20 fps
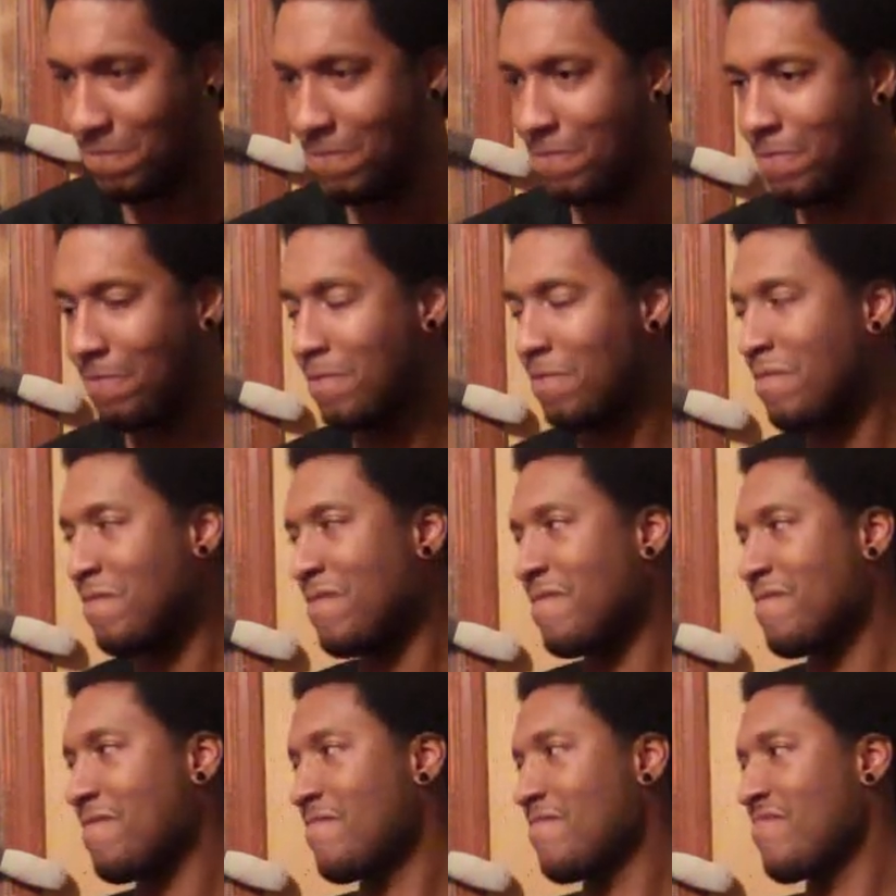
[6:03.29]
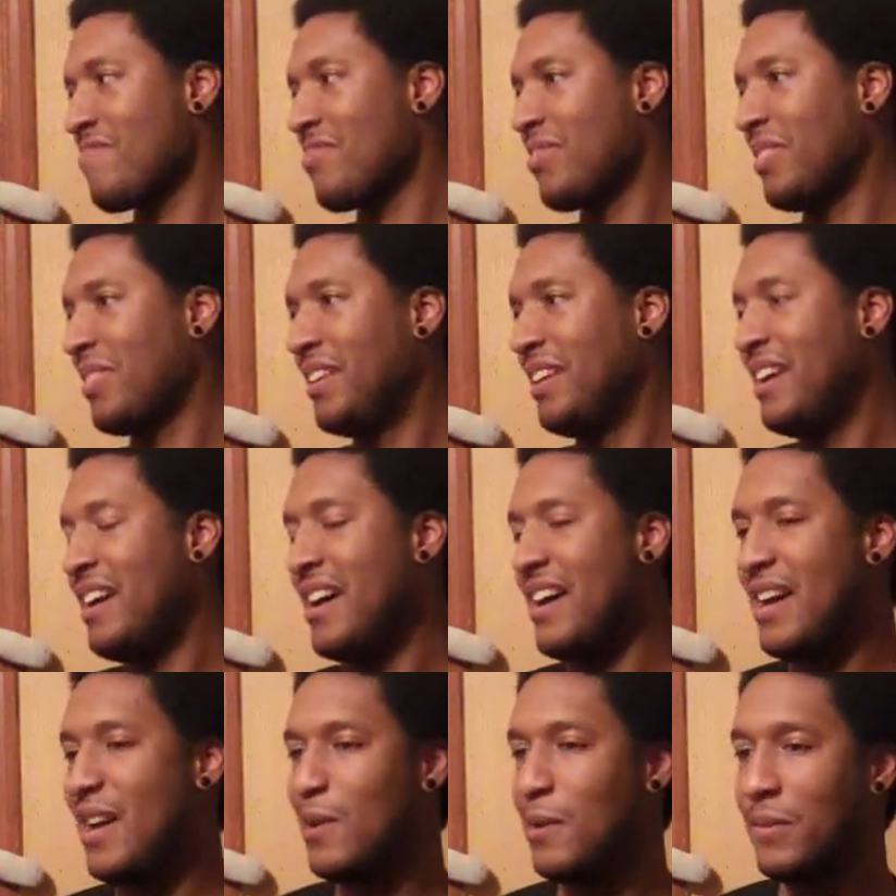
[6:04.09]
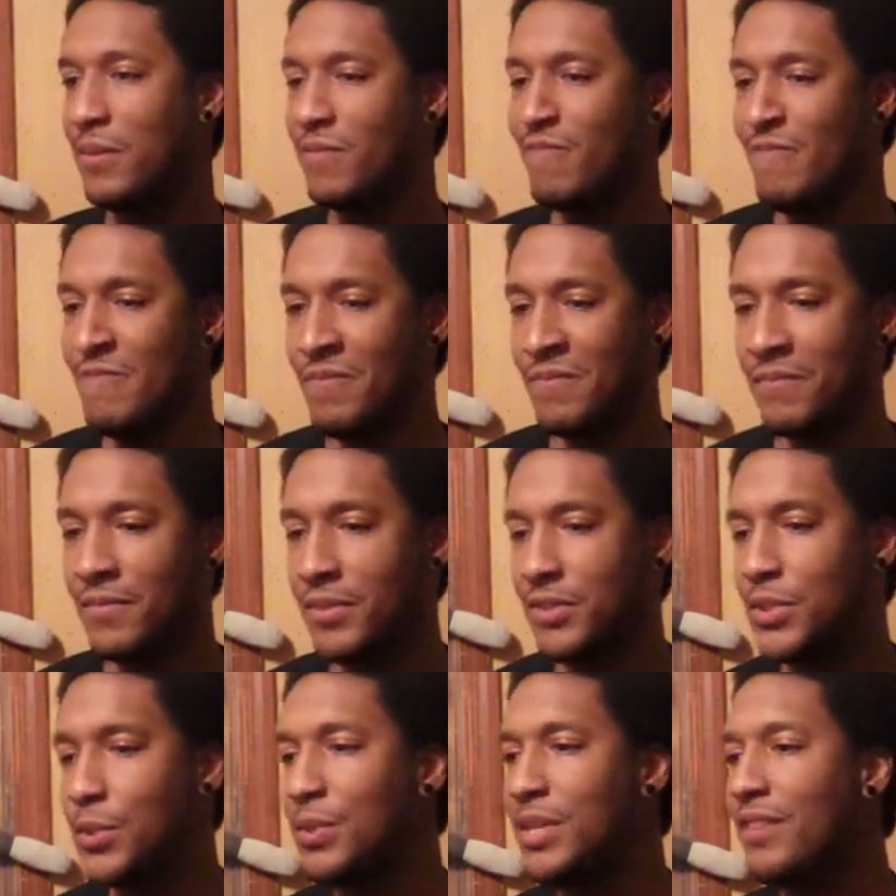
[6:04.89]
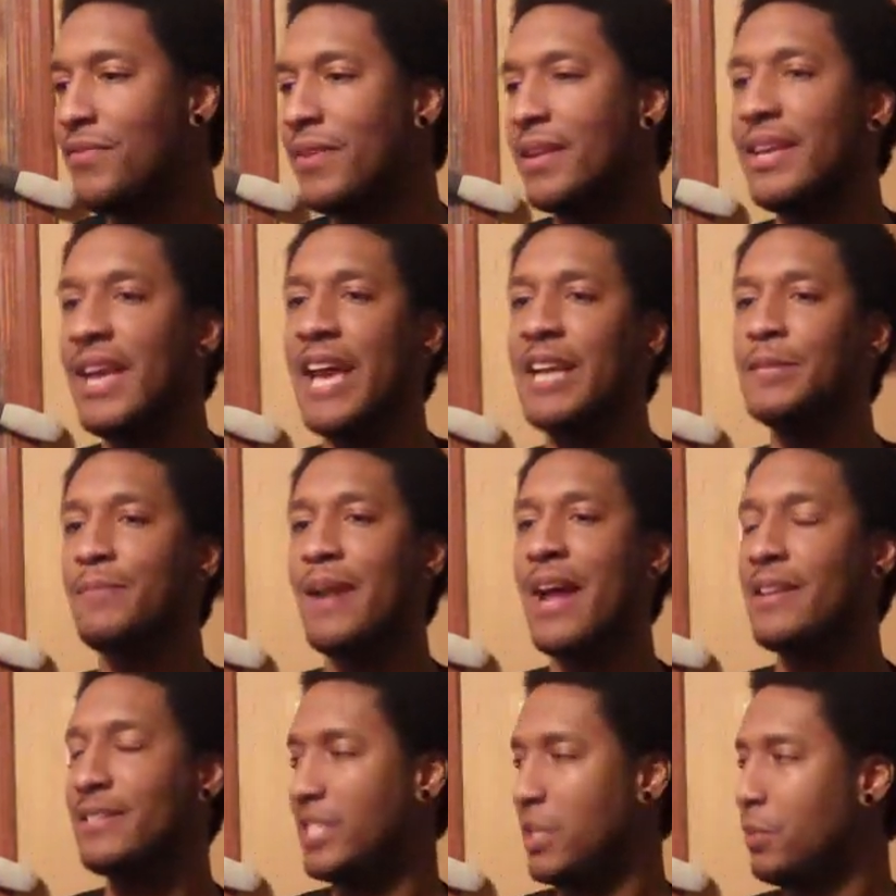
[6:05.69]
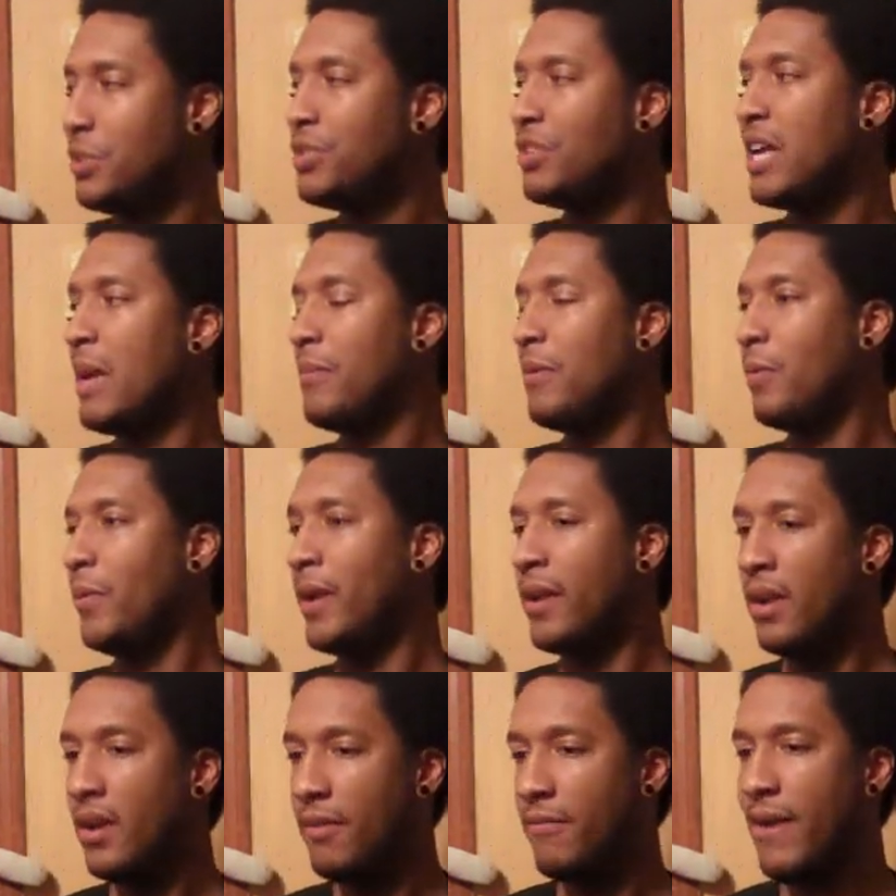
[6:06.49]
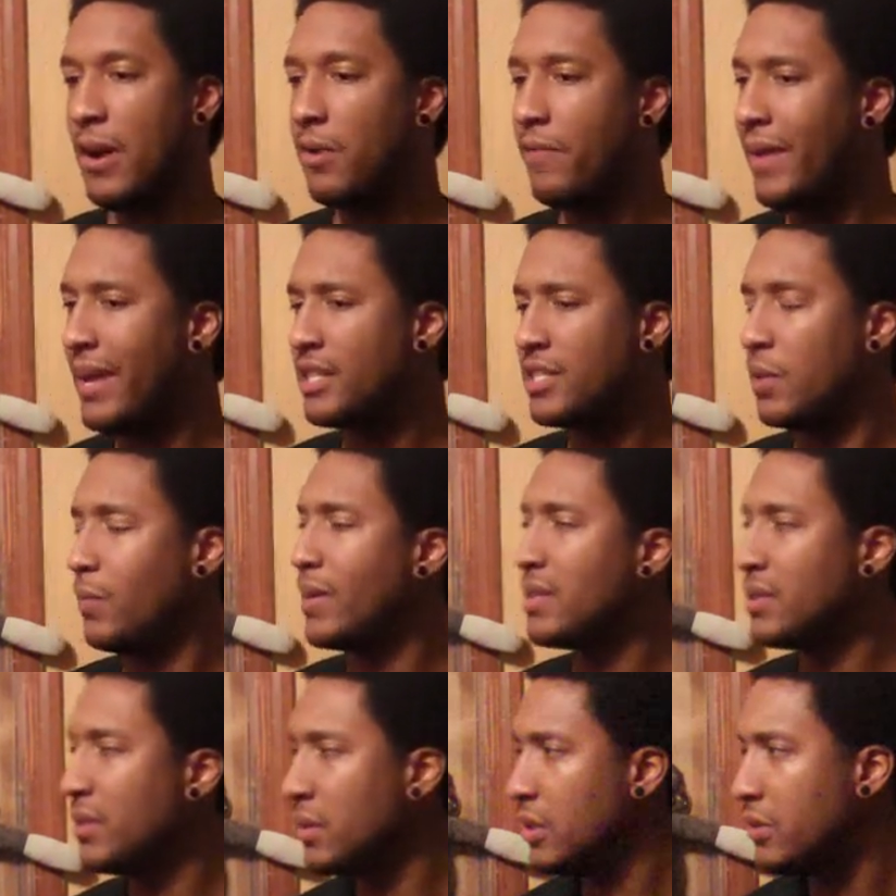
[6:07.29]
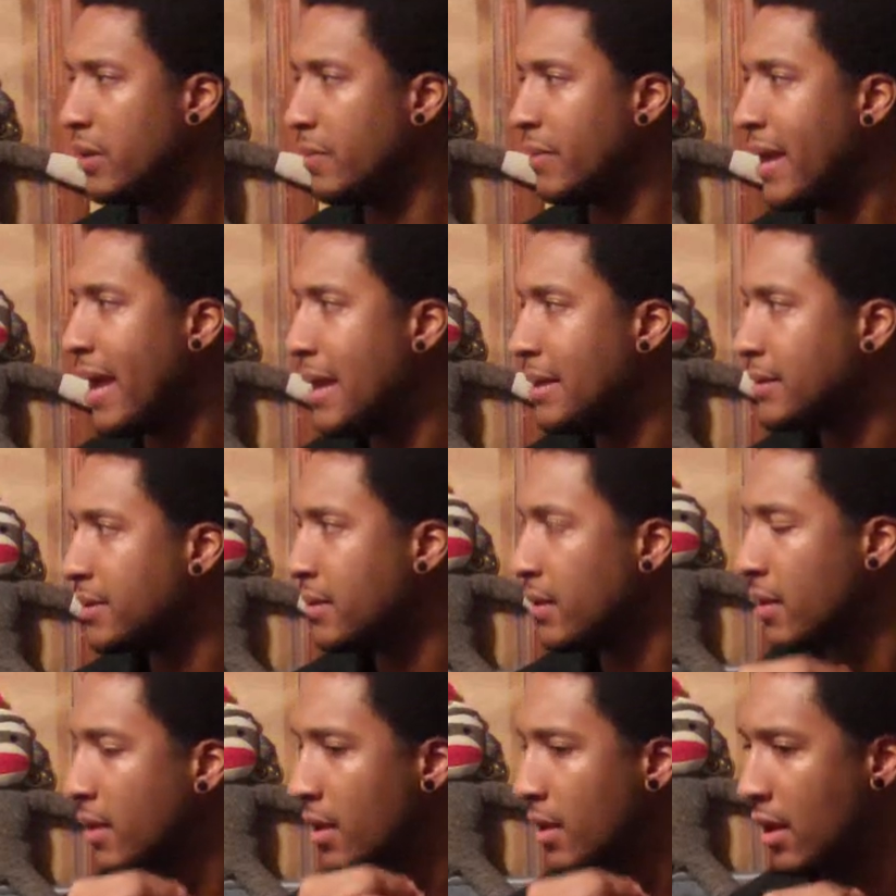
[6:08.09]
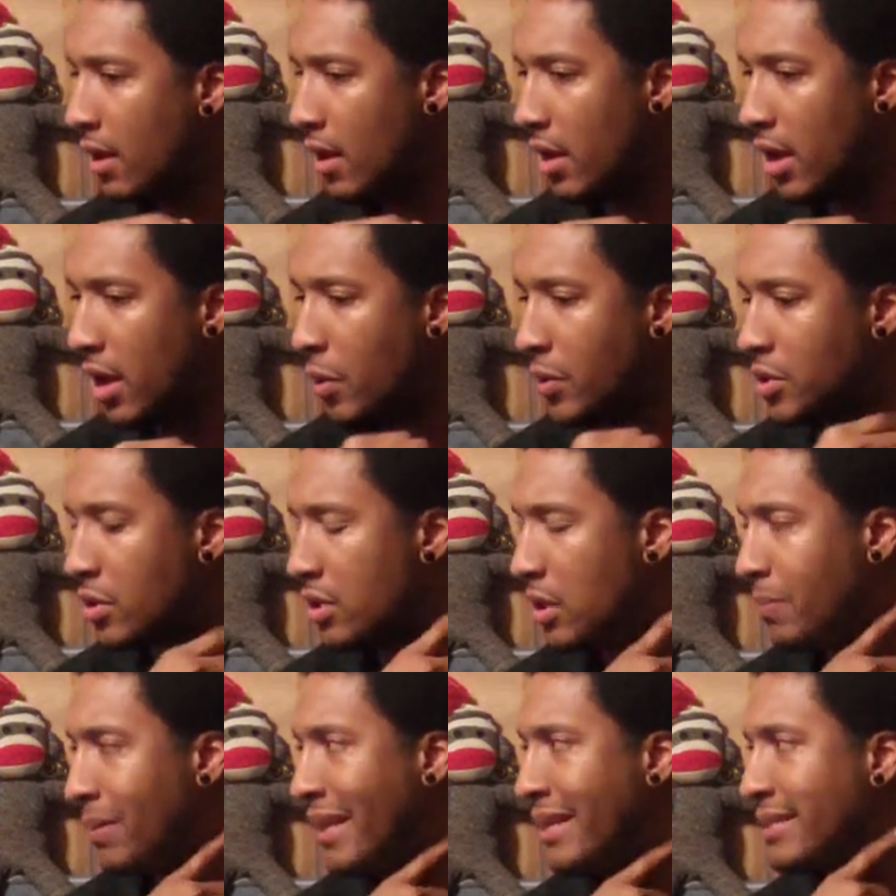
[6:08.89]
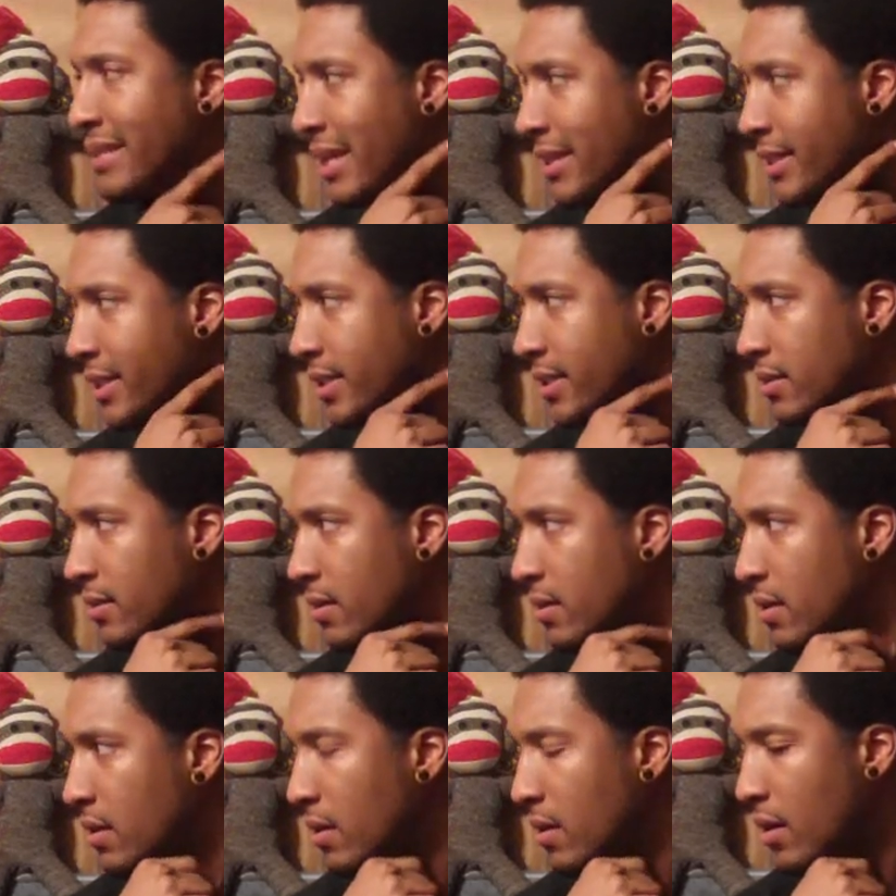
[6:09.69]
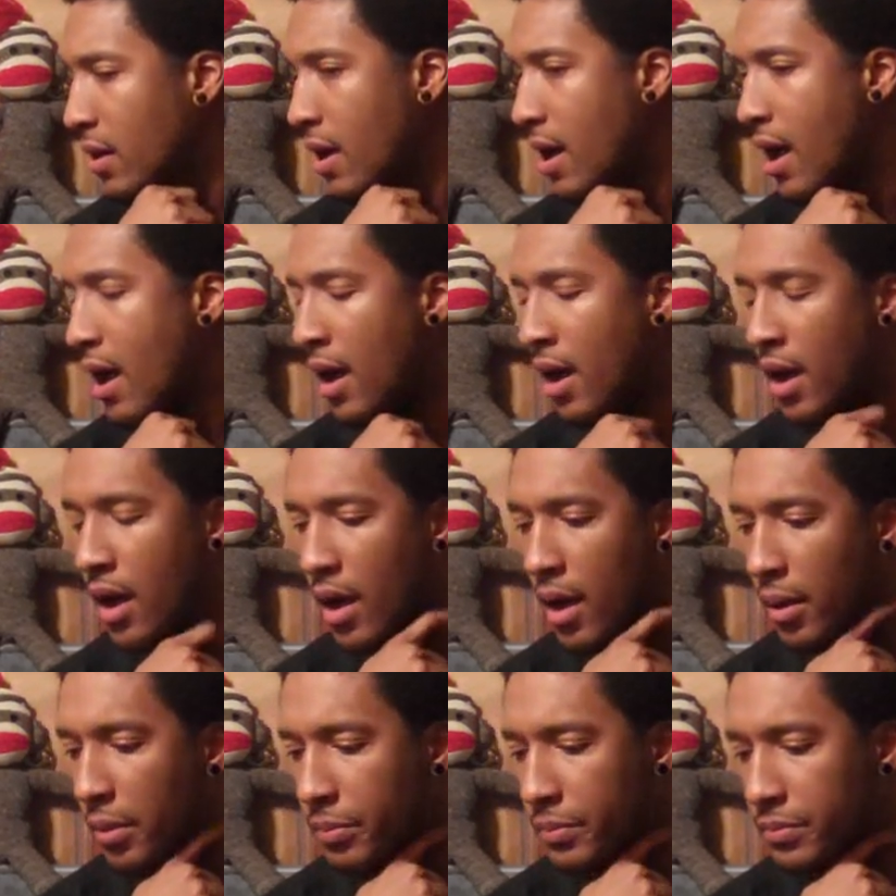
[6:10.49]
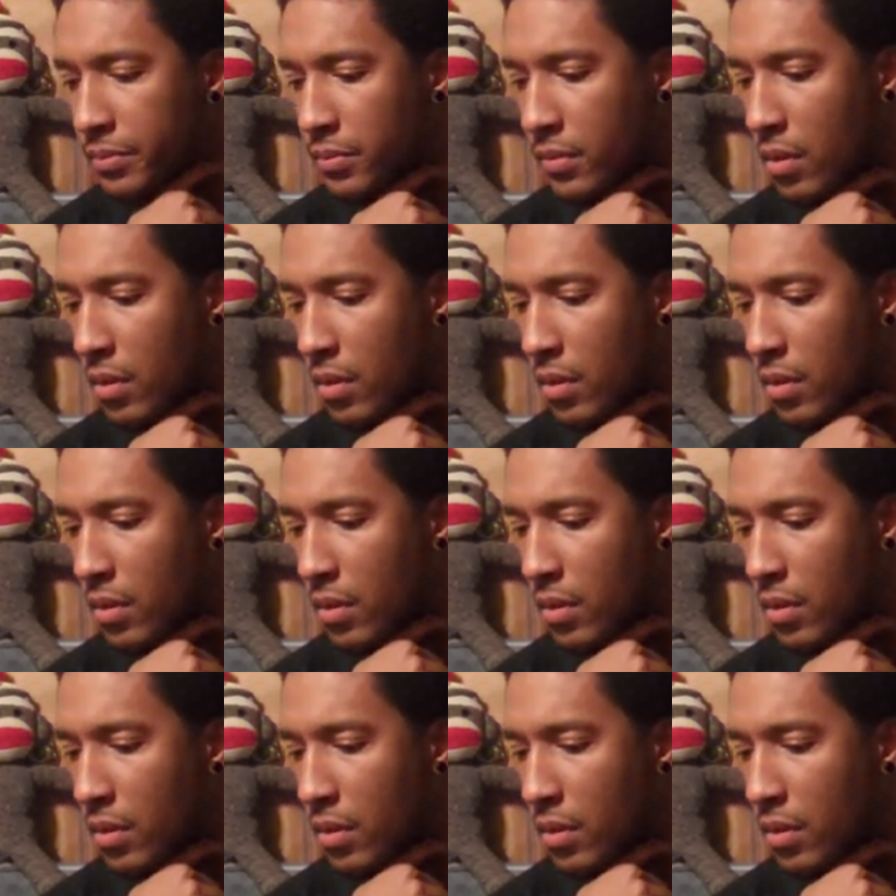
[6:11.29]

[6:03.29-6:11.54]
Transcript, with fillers: back hmm. then? Uh, with the Dreamcast? Two different games, but I see what you're coming with. Final Fantasy wasn't on the Dreamcast. It wasn't. It was on the PlayStation. Oh. Um.